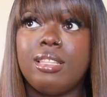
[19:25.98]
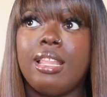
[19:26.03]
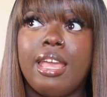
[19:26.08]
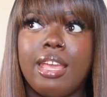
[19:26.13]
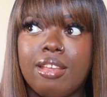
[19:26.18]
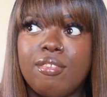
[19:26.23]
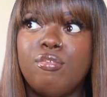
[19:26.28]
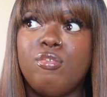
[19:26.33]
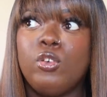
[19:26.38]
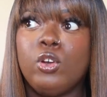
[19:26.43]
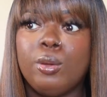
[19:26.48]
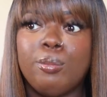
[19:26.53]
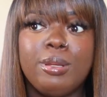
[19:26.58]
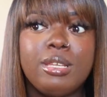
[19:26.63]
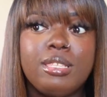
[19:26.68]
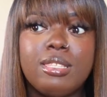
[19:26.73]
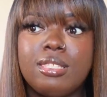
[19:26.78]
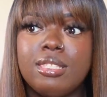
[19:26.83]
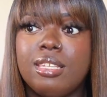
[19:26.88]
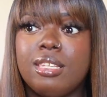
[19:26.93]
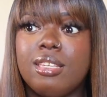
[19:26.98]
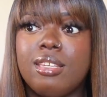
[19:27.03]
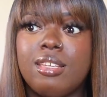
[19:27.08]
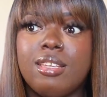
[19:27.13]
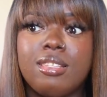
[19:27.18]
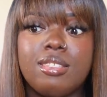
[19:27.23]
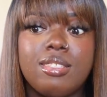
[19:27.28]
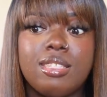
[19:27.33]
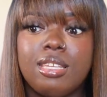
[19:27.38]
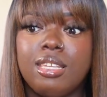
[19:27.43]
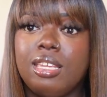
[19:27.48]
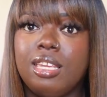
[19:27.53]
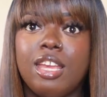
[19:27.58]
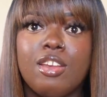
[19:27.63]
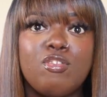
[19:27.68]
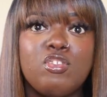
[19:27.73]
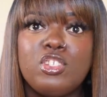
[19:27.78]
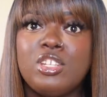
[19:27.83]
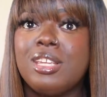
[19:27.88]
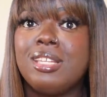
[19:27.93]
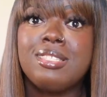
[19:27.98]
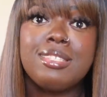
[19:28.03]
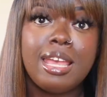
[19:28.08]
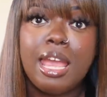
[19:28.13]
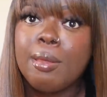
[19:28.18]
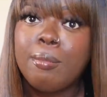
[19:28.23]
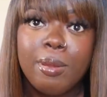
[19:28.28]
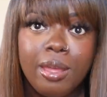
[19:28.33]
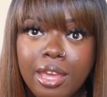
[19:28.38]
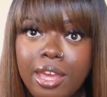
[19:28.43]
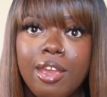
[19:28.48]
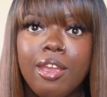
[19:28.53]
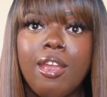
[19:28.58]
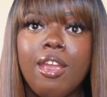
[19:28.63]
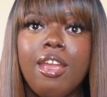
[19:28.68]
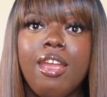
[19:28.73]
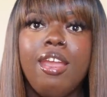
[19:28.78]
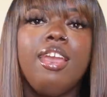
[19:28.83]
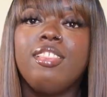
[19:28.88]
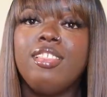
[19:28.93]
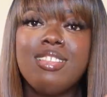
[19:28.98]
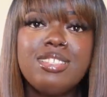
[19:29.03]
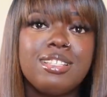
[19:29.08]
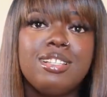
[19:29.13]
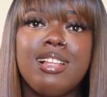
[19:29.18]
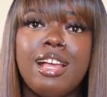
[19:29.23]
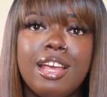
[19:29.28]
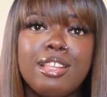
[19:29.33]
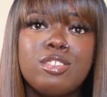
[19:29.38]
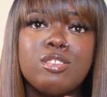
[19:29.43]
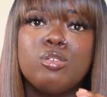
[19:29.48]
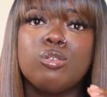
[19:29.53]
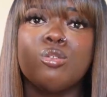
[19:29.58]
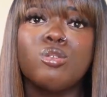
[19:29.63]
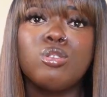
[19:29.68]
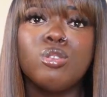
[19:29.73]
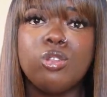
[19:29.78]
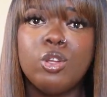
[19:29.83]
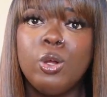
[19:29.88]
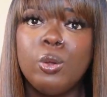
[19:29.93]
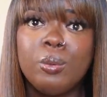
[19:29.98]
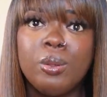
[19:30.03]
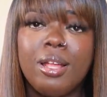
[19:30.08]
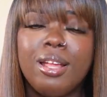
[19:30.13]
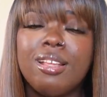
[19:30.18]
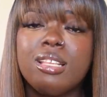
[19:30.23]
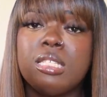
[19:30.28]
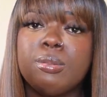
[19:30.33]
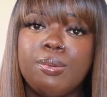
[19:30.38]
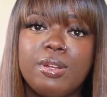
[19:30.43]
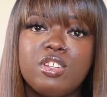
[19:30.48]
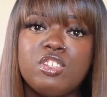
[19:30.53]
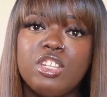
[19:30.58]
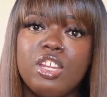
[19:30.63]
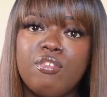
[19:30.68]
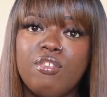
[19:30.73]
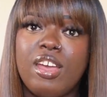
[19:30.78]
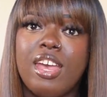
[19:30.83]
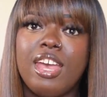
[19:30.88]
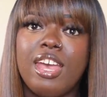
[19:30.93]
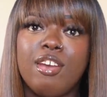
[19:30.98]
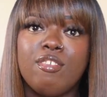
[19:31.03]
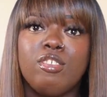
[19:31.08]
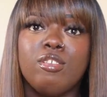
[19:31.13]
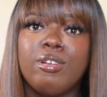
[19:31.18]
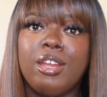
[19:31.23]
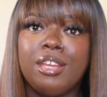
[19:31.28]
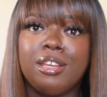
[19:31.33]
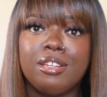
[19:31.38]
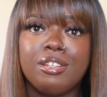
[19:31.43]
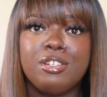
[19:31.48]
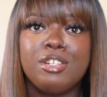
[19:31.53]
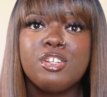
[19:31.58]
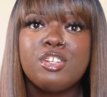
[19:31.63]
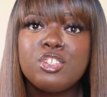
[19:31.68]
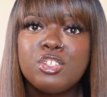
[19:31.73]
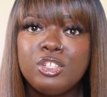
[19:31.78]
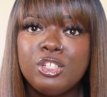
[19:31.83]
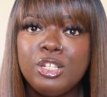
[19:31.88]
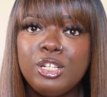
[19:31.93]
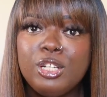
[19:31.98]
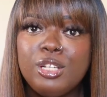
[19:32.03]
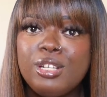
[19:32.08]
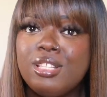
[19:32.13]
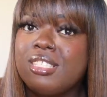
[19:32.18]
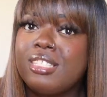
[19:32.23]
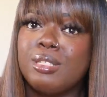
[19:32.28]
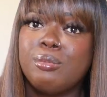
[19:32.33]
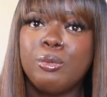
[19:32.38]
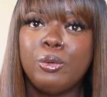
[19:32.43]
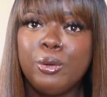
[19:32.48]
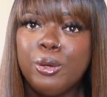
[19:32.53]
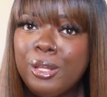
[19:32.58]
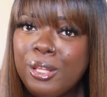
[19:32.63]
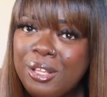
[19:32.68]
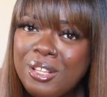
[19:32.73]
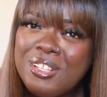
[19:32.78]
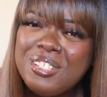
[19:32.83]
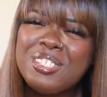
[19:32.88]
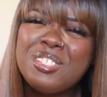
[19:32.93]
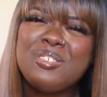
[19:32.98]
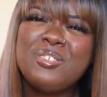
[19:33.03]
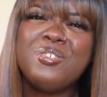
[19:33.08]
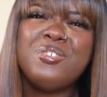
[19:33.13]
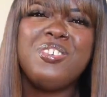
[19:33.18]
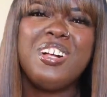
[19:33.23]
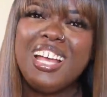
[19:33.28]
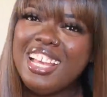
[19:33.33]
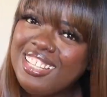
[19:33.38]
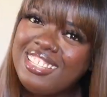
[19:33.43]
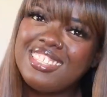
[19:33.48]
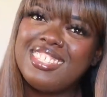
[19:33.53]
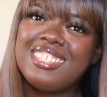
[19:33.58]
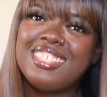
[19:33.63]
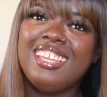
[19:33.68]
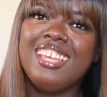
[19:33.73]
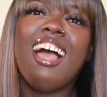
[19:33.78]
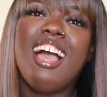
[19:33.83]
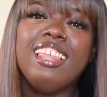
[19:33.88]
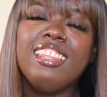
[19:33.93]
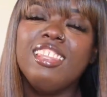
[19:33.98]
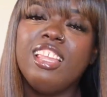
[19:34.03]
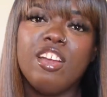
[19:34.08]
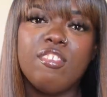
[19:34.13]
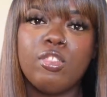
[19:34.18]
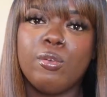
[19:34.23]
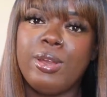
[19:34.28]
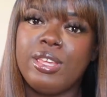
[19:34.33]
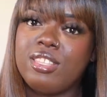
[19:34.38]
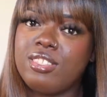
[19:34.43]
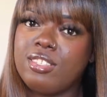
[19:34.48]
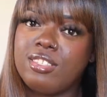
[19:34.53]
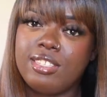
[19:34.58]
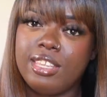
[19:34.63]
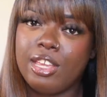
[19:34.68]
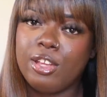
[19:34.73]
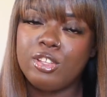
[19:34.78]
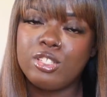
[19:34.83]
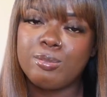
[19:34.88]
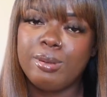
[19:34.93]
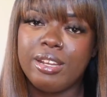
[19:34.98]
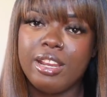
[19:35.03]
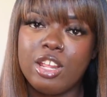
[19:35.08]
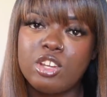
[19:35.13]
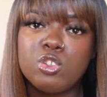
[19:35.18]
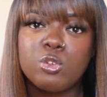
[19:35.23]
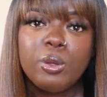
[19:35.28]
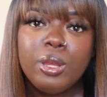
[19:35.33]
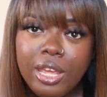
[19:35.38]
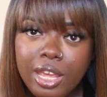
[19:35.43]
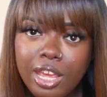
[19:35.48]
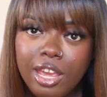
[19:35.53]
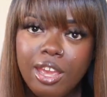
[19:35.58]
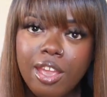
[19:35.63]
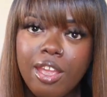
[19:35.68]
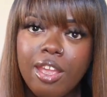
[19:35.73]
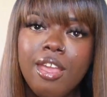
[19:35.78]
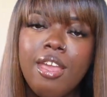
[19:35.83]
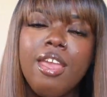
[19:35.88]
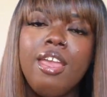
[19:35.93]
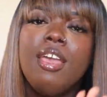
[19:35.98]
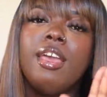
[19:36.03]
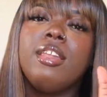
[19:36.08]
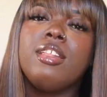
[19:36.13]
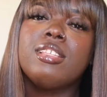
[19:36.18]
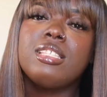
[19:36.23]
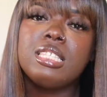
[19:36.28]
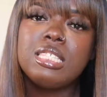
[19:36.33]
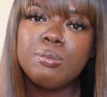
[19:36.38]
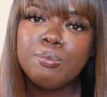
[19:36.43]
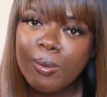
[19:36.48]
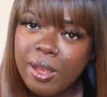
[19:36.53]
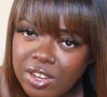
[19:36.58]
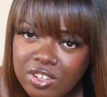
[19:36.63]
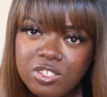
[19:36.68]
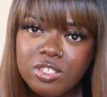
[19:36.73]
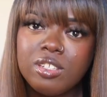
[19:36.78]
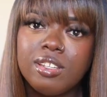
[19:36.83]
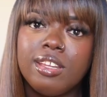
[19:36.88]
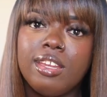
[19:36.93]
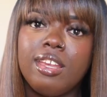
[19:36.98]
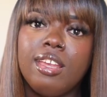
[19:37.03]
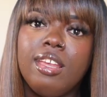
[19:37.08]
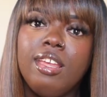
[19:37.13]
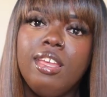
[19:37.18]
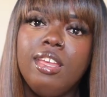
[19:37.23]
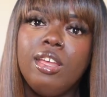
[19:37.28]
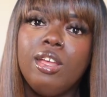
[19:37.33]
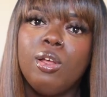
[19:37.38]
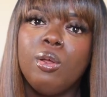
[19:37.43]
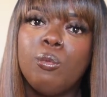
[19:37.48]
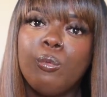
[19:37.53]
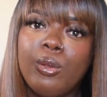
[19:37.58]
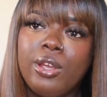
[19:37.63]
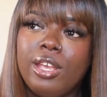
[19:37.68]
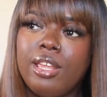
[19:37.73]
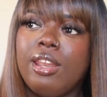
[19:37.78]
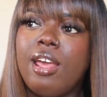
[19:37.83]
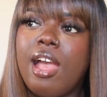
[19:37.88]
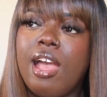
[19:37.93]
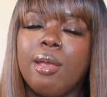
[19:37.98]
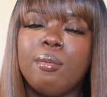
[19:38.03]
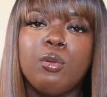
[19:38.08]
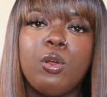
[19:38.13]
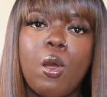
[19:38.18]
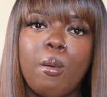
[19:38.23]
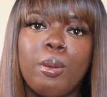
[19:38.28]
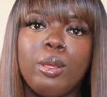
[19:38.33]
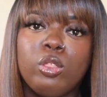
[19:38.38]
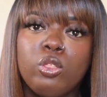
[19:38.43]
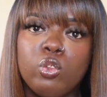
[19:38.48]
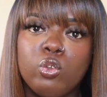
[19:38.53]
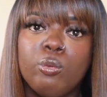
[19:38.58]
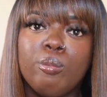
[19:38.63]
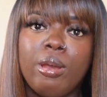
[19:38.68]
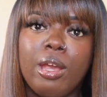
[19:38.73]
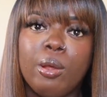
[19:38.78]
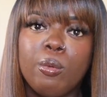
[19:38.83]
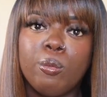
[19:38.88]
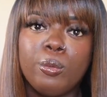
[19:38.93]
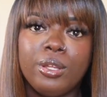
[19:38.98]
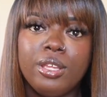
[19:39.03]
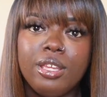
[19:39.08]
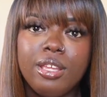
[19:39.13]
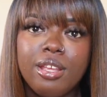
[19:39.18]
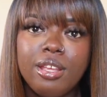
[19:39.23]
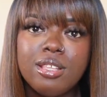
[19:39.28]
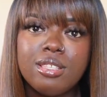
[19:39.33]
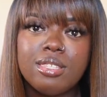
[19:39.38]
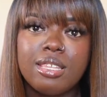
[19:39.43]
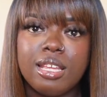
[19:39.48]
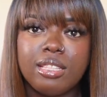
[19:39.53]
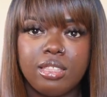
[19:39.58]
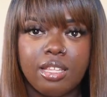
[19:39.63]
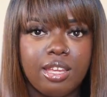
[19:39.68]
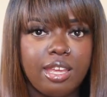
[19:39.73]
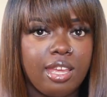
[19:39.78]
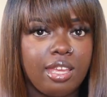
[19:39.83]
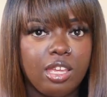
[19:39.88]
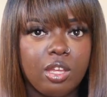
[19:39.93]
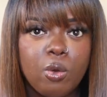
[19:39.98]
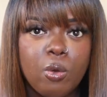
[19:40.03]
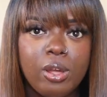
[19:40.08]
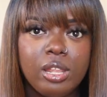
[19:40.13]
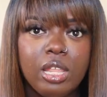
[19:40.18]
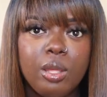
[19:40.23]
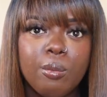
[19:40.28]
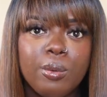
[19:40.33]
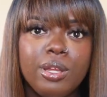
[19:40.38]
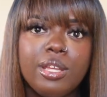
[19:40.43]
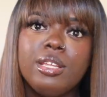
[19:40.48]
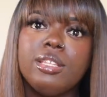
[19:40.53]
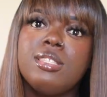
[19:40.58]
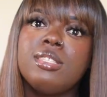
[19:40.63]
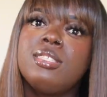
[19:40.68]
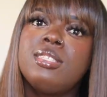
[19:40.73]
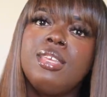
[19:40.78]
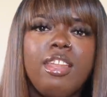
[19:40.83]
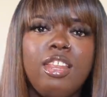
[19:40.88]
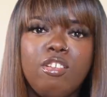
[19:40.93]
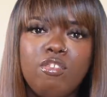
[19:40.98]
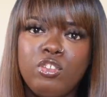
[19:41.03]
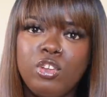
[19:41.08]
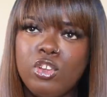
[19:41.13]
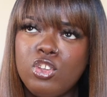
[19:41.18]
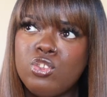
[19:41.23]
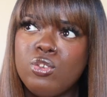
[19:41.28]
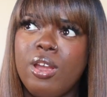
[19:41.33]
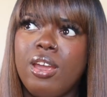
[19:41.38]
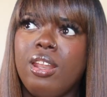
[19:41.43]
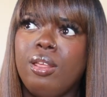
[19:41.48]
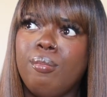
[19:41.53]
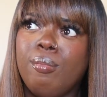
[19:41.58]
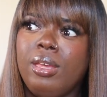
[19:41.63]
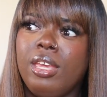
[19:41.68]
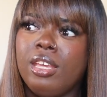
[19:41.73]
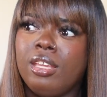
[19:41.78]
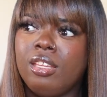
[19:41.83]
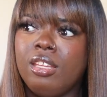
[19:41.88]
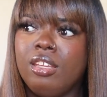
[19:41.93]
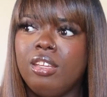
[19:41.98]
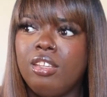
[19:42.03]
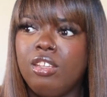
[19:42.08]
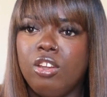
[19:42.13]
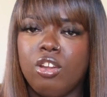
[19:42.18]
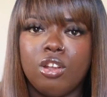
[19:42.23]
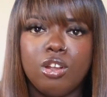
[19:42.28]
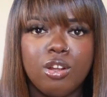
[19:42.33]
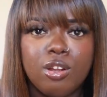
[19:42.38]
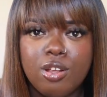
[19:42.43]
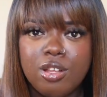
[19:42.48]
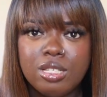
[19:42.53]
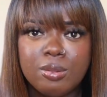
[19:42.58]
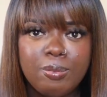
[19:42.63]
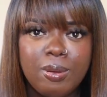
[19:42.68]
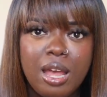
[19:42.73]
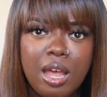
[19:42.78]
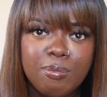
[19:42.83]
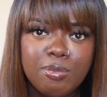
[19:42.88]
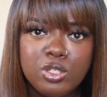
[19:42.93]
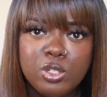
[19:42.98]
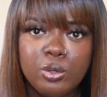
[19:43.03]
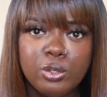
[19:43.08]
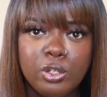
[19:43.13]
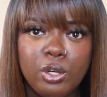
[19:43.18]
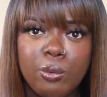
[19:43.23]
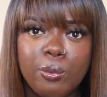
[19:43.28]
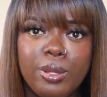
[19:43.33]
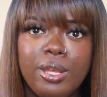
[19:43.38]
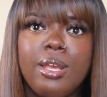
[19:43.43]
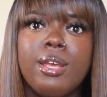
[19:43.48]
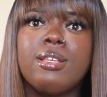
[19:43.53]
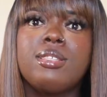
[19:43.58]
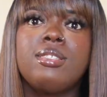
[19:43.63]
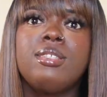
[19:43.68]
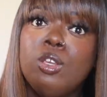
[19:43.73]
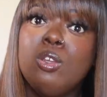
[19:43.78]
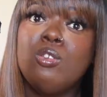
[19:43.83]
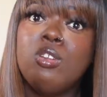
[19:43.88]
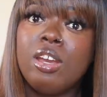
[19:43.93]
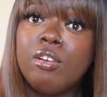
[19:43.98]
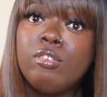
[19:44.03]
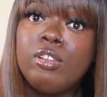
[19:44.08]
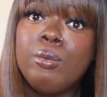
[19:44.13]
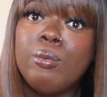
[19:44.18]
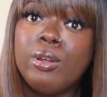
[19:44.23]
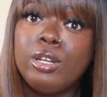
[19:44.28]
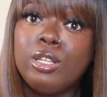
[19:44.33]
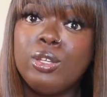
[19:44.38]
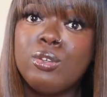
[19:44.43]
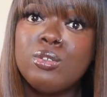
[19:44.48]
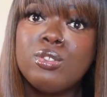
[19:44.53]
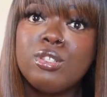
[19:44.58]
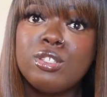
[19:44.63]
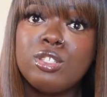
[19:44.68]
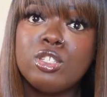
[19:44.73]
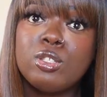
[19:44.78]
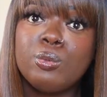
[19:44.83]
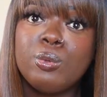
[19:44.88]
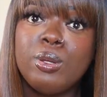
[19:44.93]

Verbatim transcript: like 4BC, ZEFG type hair. And this glides through so well, especially if I have the right conditioner and some oils. What? I love the way this detangles my natural hair and especially when I'm coming through my wigs, like the kinky coily ones. And if you're trying to make your curls pop too in your wigs, you definitely want to use this as